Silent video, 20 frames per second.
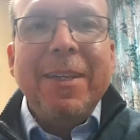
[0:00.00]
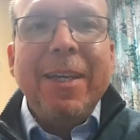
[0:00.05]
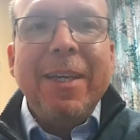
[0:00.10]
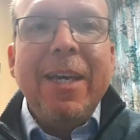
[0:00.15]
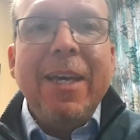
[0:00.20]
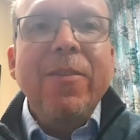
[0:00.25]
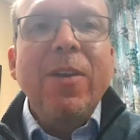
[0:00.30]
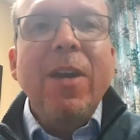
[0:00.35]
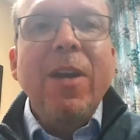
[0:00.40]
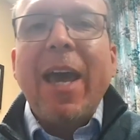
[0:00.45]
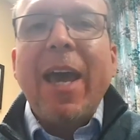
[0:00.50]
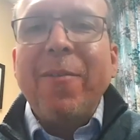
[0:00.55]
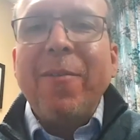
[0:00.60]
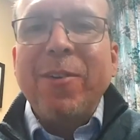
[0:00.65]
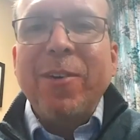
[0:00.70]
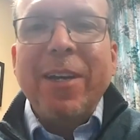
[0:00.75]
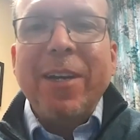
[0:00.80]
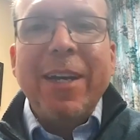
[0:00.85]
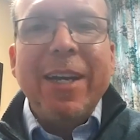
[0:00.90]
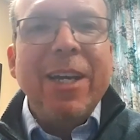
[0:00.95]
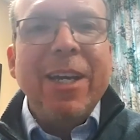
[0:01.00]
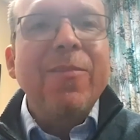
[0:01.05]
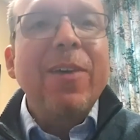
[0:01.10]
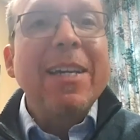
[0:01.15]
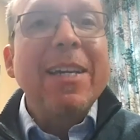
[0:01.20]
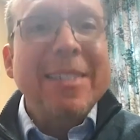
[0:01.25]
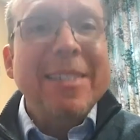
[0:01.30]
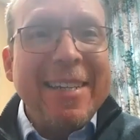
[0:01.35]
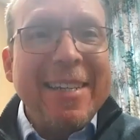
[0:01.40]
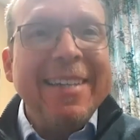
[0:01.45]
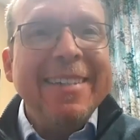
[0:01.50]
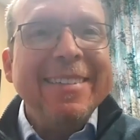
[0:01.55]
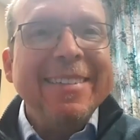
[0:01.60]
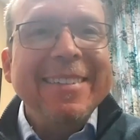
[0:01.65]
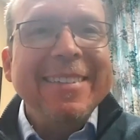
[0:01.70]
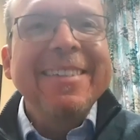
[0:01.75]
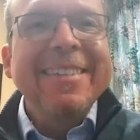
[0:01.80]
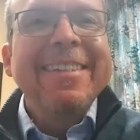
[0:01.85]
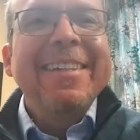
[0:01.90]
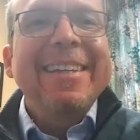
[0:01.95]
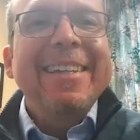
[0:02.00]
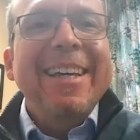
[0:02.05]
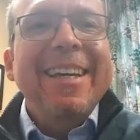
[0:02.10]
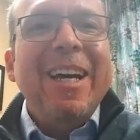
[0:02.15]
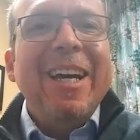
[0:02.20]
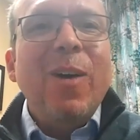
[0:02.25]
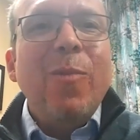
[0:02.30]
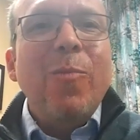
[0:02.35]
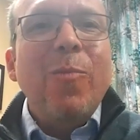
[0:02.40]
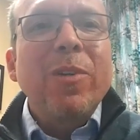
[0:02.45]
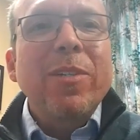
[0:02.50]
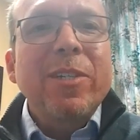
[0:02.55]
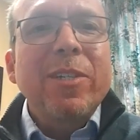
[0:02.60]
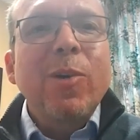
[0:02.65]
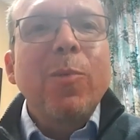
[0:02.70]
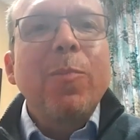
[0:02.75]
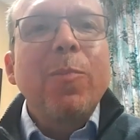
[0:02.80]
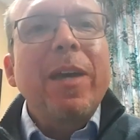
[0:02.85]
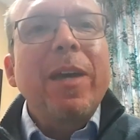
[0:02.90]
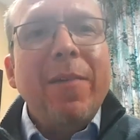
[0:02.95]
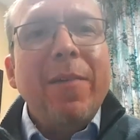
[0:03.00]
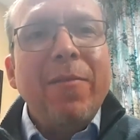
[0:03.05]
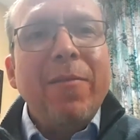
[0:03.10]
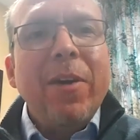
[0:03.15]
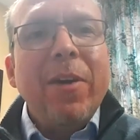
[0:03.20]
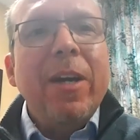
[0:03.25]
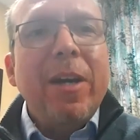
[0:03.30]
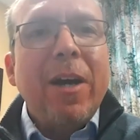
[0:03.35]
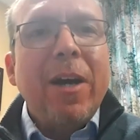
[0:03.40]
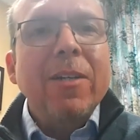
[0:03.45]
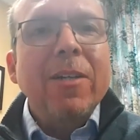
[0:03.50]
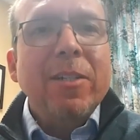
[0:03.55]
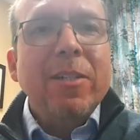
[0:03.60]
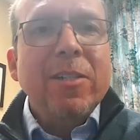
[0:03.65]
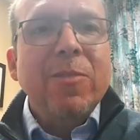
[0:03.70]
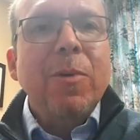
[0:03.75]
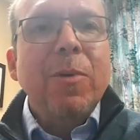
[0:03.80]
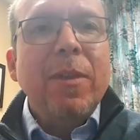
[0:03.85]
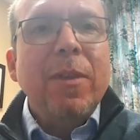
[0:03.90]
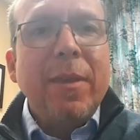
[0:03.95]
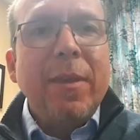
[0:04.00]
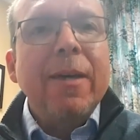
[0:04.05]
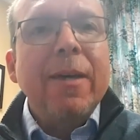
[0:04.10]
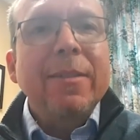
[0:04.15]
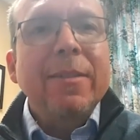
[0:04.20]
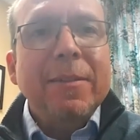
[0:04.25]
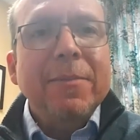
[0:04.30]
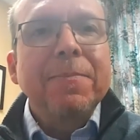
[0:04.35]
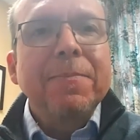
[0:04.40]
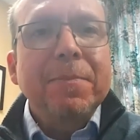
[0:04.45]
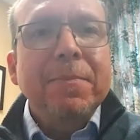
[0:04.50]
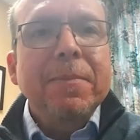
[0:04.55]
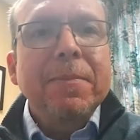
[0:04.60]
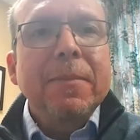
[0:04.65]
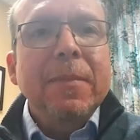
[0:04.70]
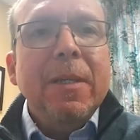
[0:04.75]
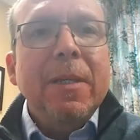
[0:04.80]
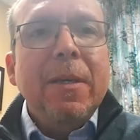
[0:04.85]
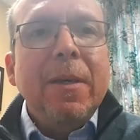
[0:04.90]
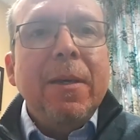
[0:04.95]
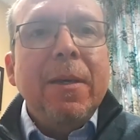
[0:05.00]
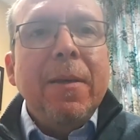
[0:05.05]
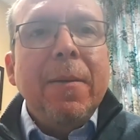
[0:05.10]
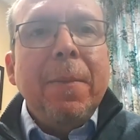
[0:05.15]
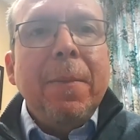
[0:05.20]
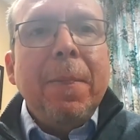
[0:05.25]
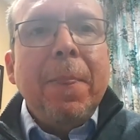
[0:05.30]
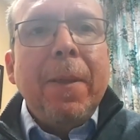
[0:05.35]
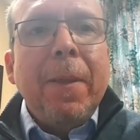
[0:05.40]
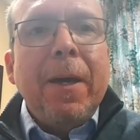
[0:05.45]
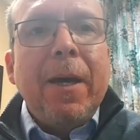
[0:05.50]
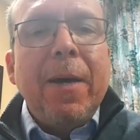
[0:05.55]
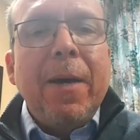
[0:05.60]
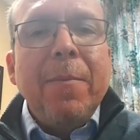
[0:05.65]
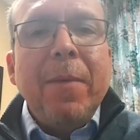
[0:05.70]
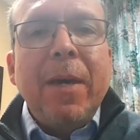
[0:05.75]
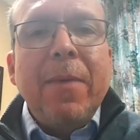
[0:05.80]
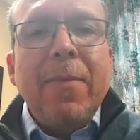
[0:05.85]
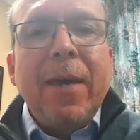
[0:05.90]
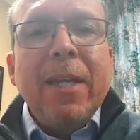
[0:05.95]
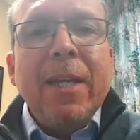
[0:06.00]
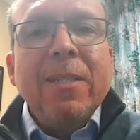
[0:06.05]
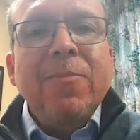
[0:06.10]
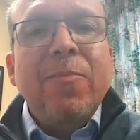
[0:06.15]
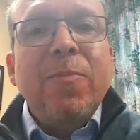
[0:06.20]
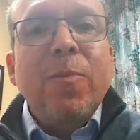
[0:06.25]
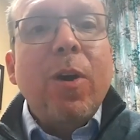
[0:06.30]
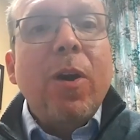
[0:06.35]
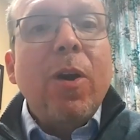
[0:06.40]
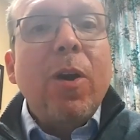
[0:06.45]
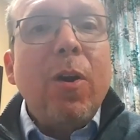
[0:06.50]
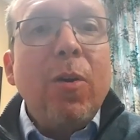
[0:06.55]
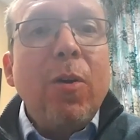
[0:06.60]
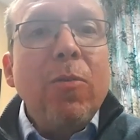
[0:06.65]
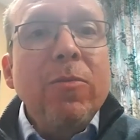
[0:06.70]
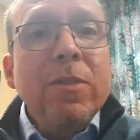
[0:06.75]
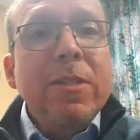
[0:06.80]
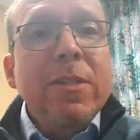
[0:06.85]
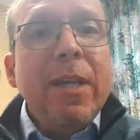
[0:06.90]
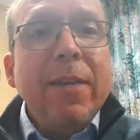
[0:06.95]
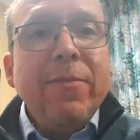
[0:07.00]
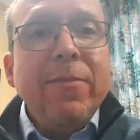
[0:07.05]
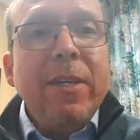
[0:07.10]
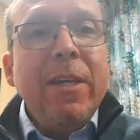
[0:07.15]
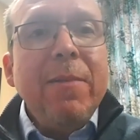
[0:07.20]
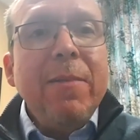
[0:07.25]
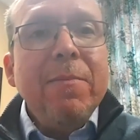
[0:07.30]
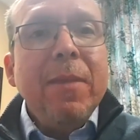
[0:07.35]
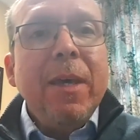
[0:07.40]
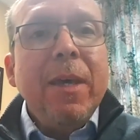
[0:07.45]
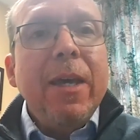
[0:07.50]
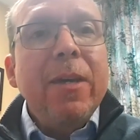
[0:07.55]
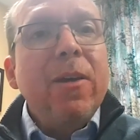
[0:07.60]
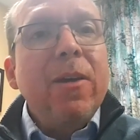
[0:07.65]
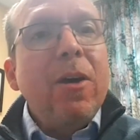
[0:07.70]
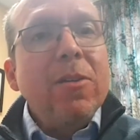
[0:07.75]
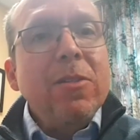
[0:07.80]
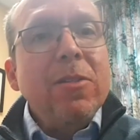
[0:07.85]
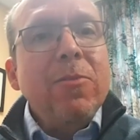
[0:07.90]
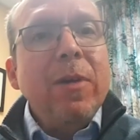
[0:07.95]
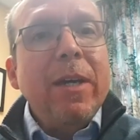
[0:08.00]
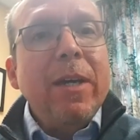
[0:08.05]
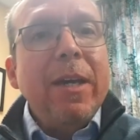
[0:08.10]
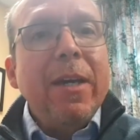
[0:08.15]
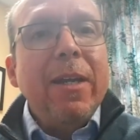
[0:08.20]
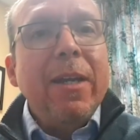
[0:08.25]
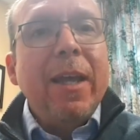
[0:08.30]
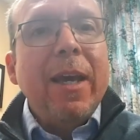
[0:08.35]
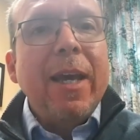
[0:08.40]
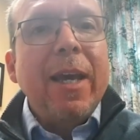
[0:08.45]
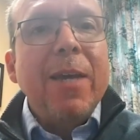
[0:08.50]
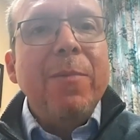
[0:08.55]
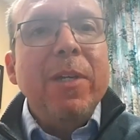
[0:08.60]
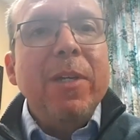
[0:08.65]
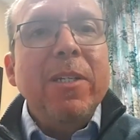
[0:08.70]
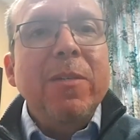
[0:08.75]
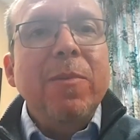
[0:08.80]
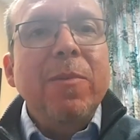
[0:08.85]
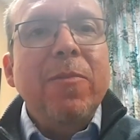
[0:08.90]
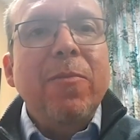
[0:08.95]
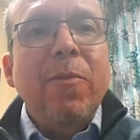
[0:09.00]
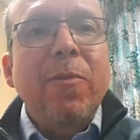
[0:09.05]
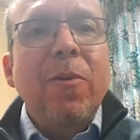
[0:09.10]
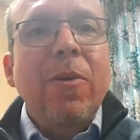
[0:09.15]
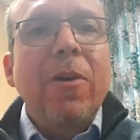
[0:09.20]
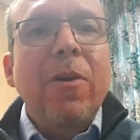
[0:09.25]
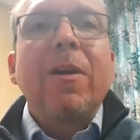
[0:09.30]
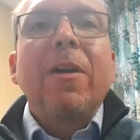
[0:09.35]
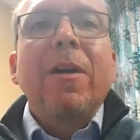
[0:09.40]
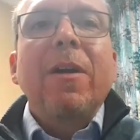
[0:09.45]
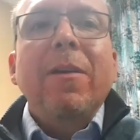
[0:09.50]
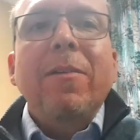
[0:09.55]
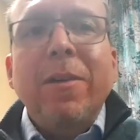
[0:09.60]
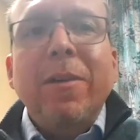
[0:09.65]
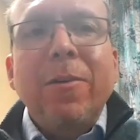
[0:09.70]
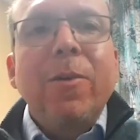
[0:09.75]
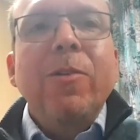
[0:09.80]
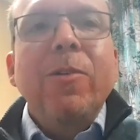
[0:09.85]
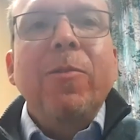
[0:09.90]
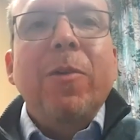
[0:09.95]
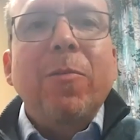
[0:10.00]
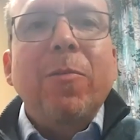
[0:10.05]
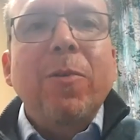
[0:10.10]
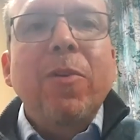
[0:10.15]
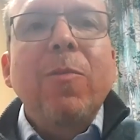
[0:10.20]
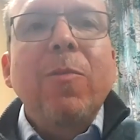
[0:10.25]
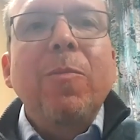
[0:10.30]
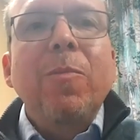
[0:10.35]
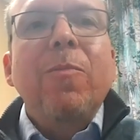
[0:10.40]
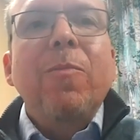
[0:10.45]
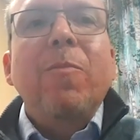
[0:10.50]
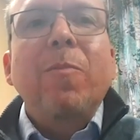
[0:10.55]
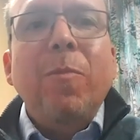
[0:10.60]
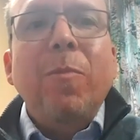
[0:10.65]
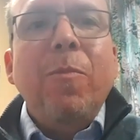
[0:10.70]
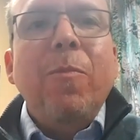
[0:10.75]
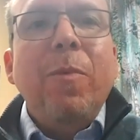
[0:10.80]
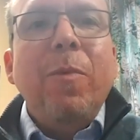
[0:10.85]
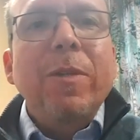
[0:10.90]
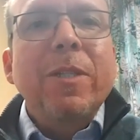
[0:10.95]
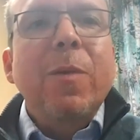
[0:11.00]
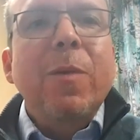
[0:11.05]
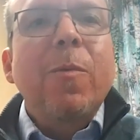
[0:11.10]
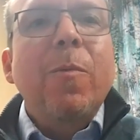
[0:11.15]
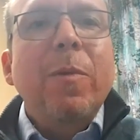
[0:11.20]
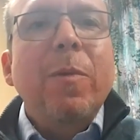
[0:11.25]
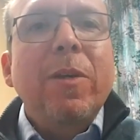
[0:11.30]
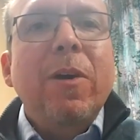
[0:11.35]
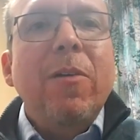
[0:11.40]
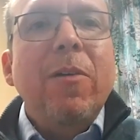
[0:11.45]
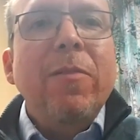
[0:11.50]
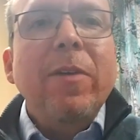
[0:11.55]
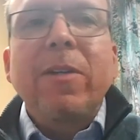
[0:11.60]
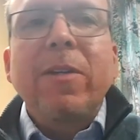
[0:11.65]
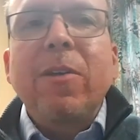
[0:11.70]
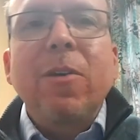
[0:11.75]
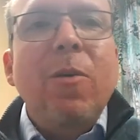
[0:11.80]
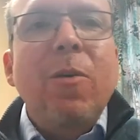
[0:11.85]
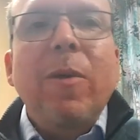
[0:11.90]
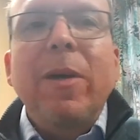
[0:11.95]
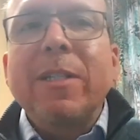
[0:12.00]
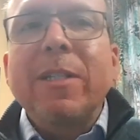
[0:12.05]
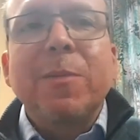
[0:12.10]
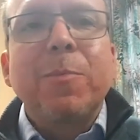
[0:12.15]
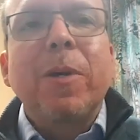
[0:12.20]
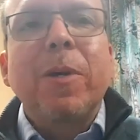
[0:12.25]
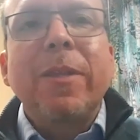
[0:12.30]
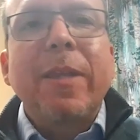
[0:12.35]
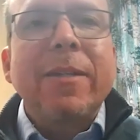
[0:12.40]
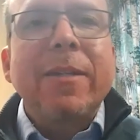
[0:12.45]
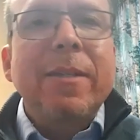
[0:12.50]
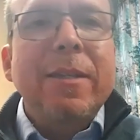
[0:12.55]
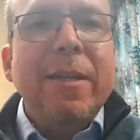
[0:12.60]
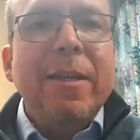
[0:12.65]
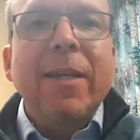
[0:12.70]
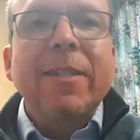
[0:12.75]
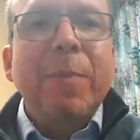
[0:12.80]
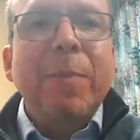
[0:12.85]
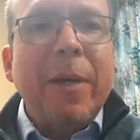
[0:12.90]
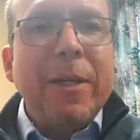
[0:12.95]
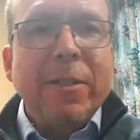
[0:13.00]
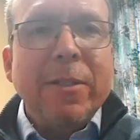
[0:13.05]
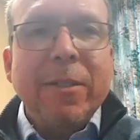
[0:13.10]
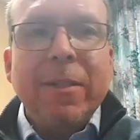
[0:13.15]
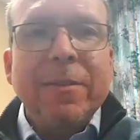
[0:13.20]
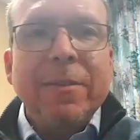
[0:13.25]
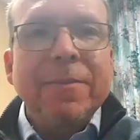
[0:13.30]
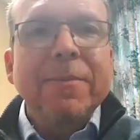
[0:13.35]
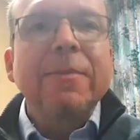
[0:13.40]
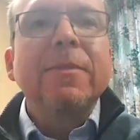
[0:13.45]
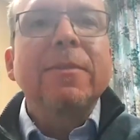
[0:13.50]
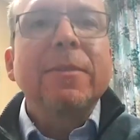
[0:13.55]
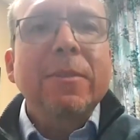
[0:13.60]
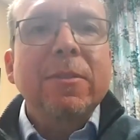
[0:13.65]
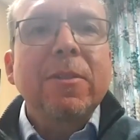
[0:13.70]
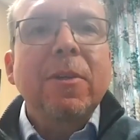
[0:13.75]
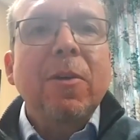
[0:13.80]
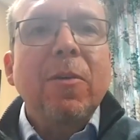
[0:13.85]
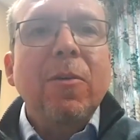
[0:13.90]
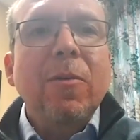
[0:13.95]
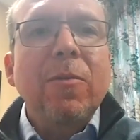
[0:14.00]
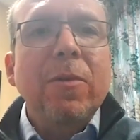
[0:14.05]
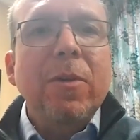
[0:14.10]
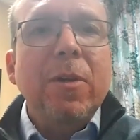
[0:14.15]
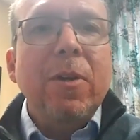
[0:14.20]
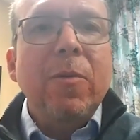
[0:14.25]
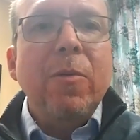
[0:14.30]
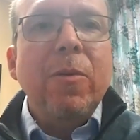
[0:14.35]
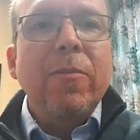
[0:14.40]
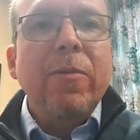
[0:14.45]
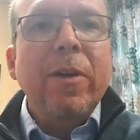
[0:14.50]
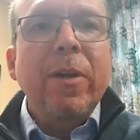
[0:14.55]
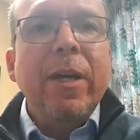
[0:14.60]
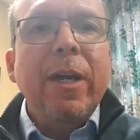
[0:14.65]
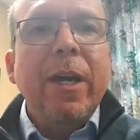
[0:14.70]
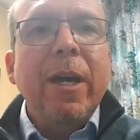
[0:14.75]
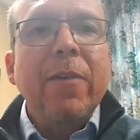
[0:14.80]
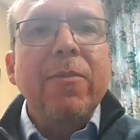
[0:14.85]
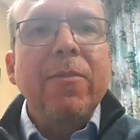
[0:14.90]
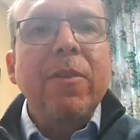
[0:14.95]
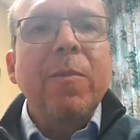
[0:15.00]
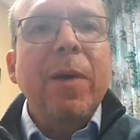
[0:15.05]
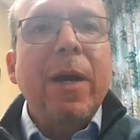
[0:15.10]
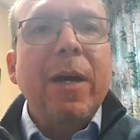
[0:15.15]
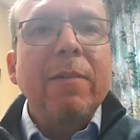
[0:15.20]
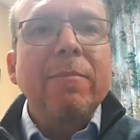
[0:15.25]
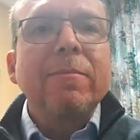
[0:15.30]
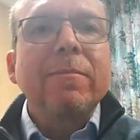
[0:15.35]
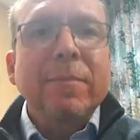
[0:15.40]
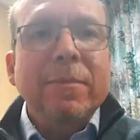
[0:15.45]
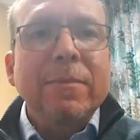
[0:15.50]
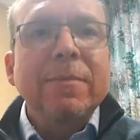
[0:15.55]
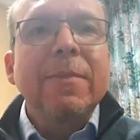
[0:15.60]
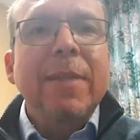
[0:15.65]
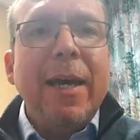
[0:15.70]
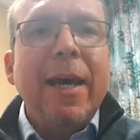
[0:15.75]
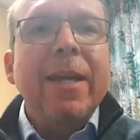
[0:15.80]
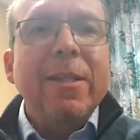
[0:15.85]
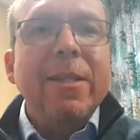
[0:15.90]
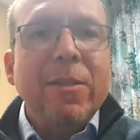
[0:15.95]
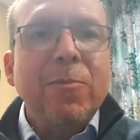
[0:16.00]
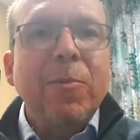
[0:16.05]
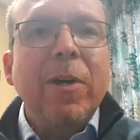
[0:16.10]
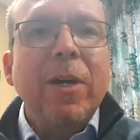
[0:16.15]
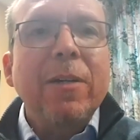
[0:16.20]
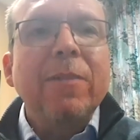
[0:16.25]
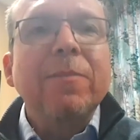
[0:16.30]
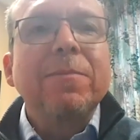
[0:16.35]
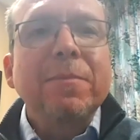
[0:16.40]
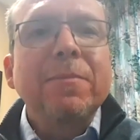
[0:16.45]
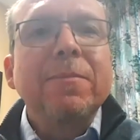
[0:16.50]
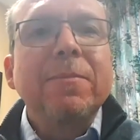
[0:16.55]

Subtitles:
Even after getting a vaccine, we're still being very cautious with that. And that's for our own safety. And also, again, like I mentioned before, you go into a room with someone with COVID, you don't want to spread that to the next patient. So, you know, we're very careful about that as well.